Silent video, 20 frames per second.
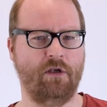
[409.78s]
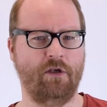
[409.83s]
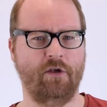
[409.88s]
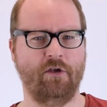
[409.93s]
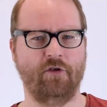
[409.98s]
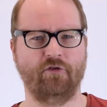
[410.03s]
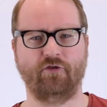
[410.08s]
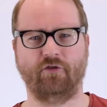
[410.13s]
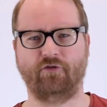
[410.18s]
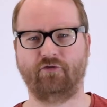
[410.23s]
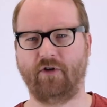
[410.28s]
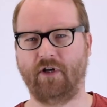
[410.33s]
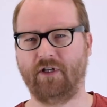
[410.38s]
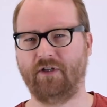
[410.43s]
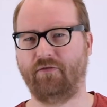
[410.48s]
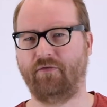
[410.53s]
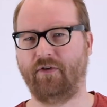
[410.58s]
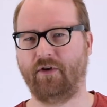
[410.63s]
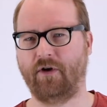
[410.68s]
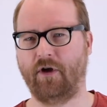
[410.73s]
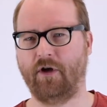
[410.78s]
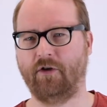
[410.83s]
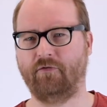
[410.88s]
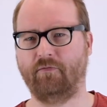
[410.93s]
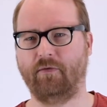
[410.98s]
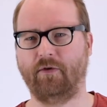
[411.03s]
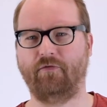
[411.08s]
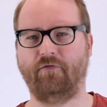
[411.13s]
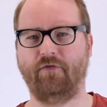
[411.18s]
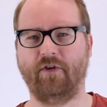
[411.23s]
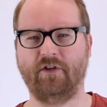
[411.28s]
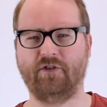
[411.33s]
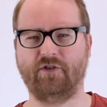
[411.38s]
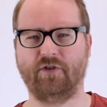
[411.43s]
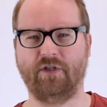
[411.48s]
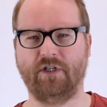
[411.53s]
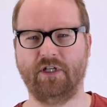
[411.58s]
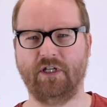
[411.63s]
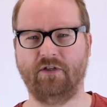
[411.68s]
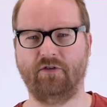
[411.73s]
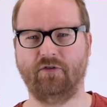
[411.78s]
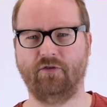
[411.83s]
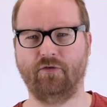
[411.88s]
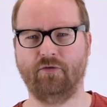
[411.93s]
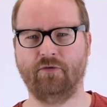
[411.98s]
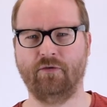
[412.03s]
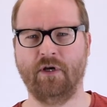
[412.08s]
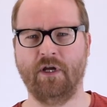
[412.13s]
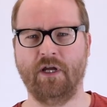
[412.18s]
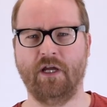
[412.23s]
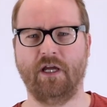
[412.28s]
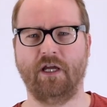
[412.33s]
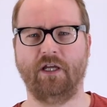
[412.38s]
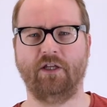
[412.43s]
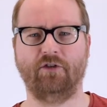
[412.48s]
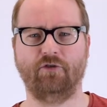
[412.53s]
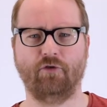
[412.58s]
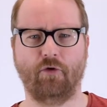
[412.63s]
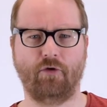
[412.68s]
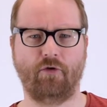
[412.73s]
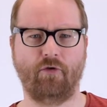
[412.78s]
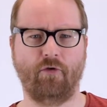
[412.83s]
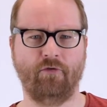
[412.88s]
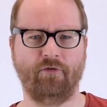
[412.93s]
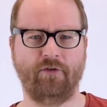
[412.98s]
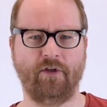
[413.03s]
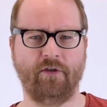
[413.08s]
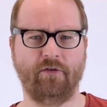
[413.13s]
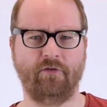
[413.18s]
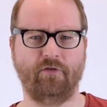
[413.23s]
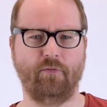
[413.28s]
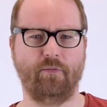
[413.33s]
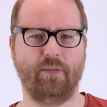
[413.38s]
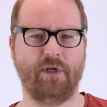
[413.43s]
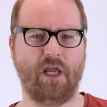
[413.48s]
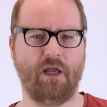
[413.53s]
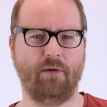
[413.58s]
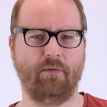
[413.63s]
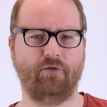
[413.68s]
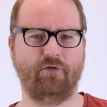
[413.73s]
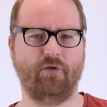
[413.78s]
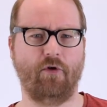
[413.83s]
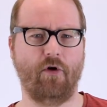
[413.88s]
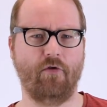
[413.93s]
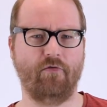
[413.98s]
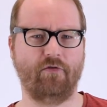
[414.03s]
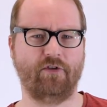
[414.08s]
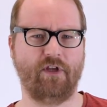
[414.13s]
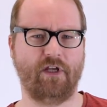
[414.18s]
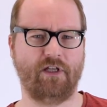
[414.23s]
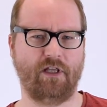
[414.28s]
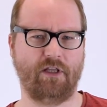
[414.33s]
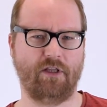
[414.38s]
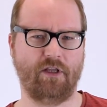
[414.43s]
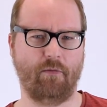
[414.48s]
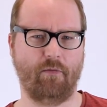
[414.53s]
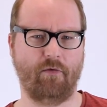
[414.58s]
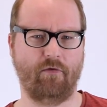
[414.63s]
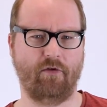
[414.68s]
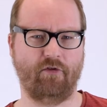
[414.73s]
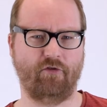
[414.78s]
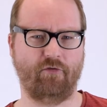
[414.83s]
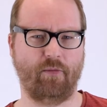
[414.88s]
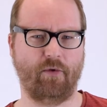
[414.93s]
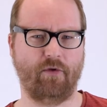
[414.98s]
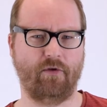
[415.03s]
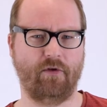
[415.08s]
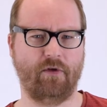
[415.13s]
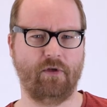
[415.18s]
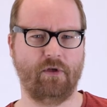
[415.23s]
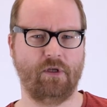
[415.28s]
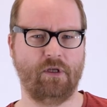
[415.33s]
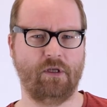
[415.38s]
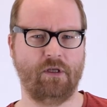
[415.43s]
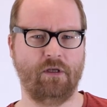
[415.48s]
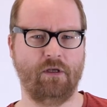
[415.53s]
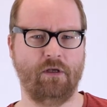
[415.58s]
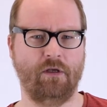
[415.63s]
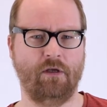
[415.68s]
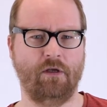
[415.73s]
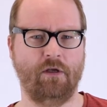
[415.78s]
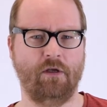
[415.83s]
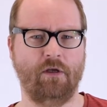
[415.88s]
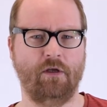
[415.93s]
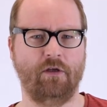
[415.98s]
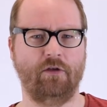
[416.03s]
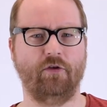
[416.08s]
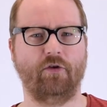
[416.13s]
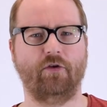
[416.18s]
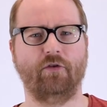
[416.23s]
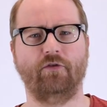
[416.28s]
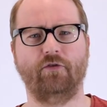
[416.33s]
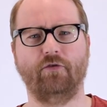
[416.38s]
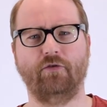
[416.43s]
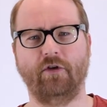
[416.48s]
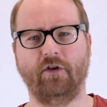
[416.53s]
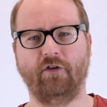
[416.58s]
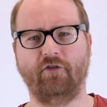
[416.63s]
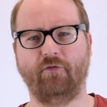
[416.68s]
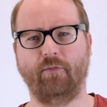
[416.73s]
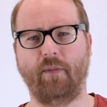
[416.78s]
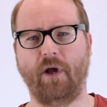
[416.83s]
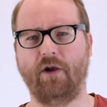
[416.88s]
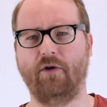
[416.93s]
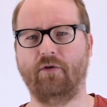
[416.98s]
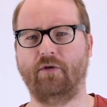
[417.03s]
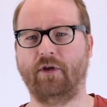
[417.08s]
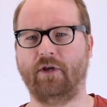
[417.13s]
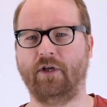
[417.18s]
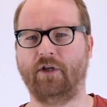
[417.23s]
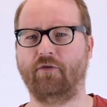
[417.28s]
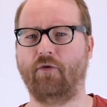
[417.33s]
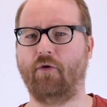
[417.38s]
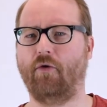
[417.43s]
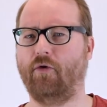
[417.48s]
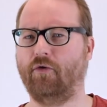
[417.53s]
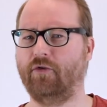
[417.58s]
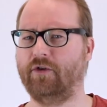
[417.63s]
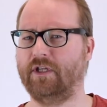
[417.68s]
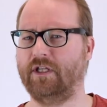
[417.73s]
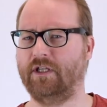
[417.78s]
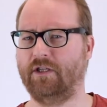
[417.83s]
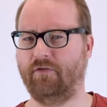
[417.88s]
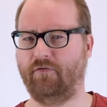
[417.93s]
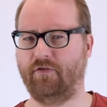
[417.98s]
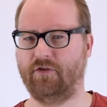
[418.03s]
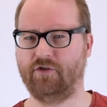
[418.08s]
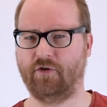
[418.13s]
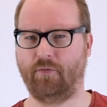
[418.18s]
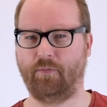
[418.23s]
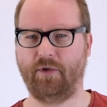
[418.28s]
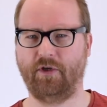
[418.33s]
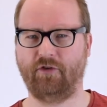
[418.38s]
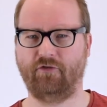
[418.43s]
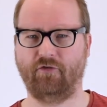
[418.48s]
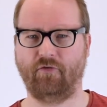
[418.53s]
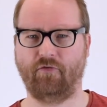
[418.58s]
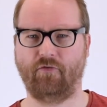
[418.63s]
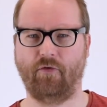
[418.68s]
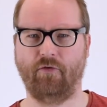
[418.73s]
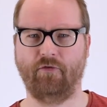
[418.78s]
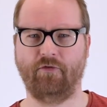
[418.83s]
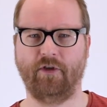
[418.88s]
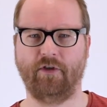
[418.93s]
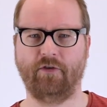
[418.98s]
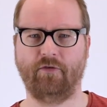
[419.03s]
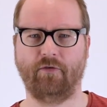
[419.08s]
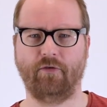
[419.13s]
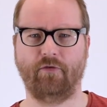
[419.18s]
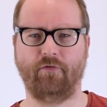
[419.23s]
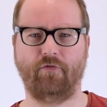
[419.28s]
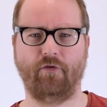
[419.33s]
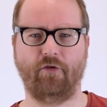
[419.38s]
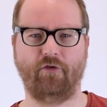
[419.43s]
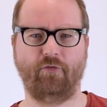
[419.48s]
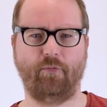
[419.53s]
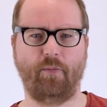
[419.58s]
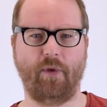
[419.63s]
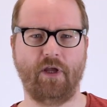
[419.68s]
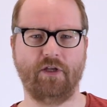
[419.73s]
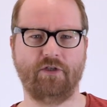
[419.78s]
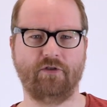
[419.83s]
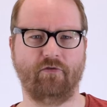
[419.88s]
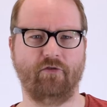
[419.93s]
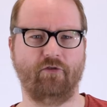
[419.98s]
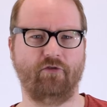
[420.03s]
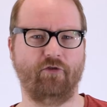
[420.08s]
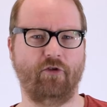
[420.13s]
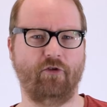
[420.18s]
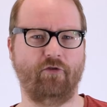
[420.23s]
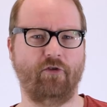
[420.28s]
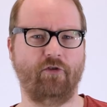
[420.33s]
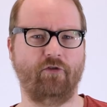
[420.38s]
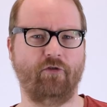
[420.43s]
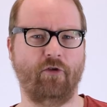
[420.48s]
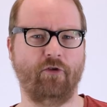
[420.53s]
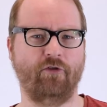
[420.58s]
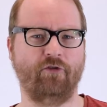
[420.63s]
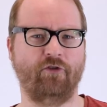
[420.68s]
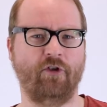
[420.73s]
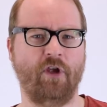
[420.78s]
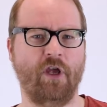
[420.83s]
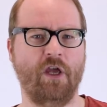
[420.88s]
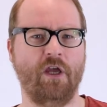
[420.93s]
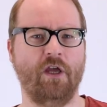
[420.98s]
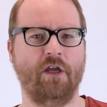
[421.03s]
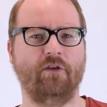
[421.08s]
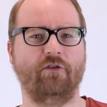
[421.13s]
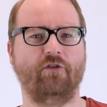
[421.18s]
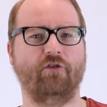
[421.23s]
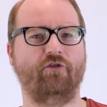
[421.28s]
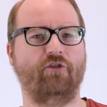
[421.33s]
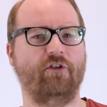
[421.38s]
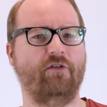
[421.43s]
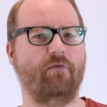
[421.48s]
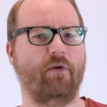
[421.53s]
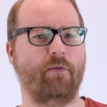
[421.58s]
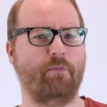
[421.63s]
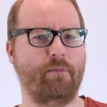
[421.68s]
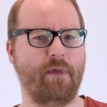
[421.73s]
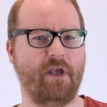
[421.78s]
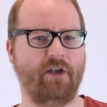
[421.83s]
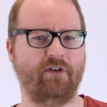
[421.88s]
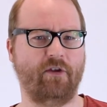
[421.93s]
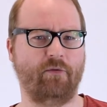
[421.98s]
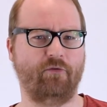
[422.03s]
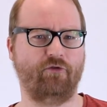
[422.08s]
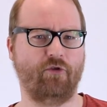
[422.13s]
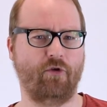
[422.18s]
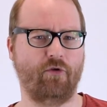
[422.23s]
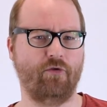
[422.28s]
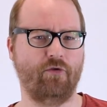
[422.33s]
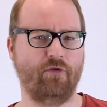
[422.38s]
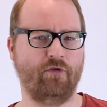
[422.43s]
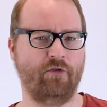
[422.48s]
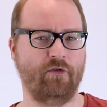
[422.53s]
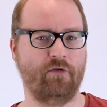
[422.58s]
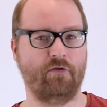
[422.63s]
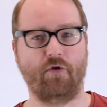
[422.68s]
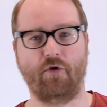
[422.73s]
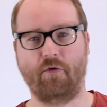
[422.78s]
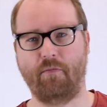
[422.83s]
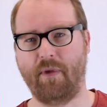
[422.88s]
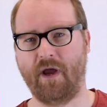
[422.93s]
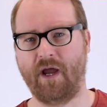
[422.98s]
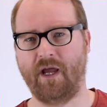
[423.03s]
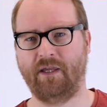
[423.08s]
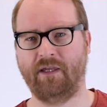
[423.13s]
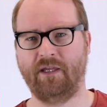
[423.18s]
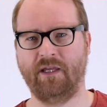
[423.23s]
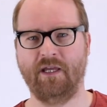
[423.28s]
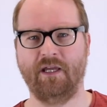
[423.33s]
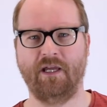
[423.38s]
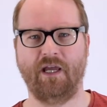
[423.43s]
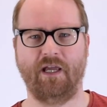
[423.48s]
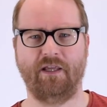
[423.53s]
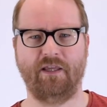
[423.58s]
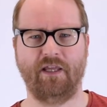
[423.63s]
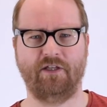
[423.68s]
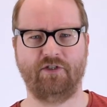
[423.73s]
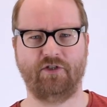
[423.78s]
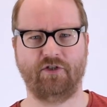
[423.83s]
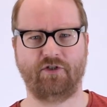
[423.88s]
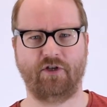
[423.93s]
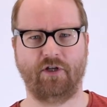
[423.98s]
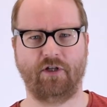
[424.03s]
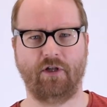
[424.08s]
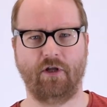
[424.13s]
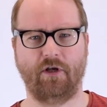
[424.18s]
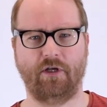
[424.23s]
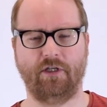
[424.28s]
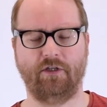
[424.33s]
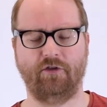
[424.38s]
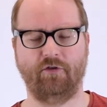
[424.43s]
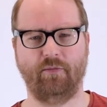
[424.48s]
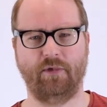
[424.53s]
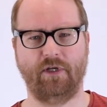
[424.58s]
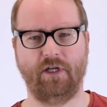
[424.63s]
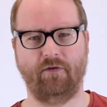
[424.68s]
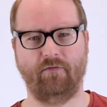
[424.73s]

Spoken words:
So try to figure out what things you need to do in your content to be able to overtake that number 1 spot. You can do this by looking at all the individual pieces of content on the first page of the search results to see what makes them so good or bad and they just got lucky to begin